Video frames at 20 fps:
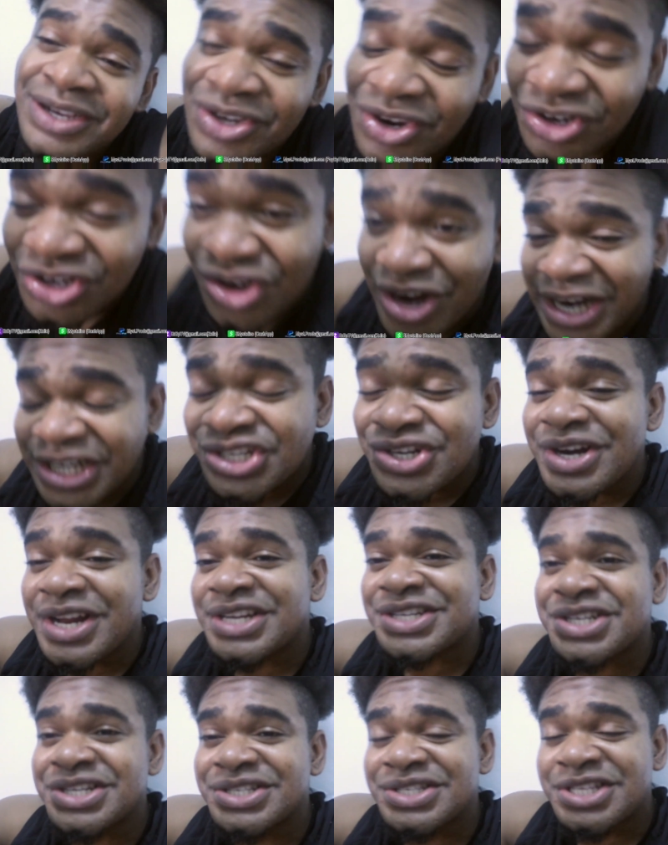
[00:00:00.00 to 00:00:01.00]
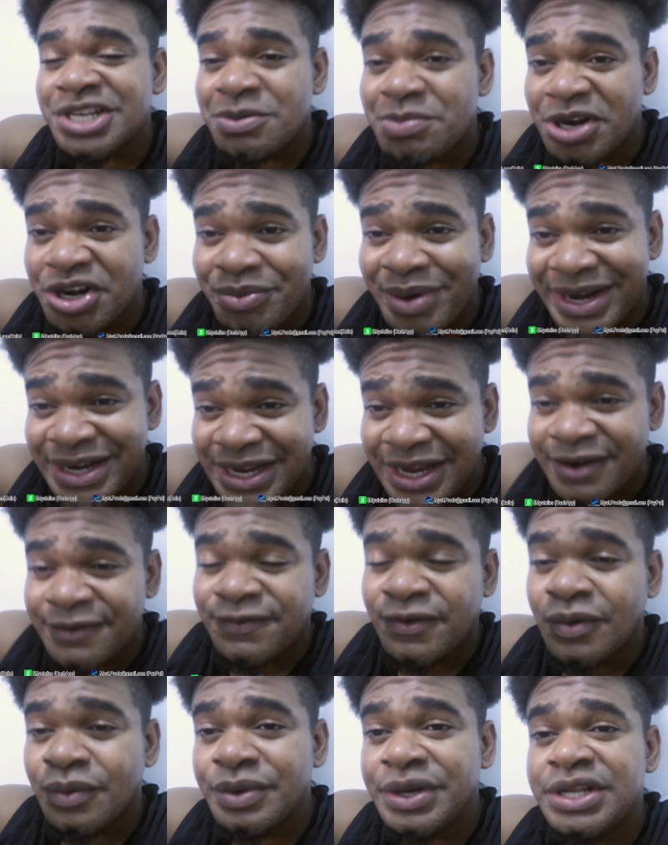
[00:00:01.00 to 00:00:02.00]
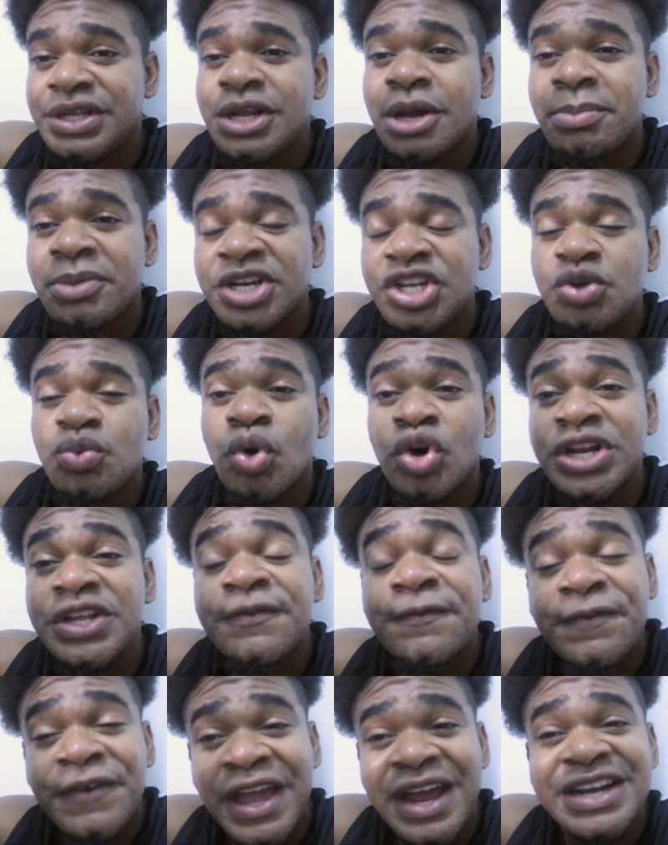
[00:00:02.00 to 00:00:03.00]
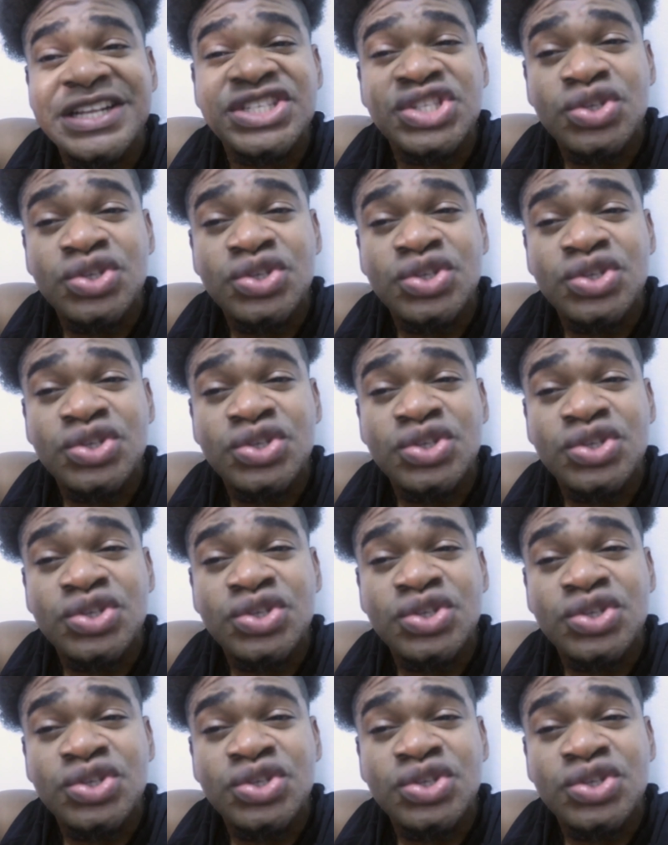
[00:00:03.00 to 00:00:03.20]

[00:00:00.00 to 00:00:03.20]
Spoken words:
congratulations to the brother right there for winning your money, winning fair and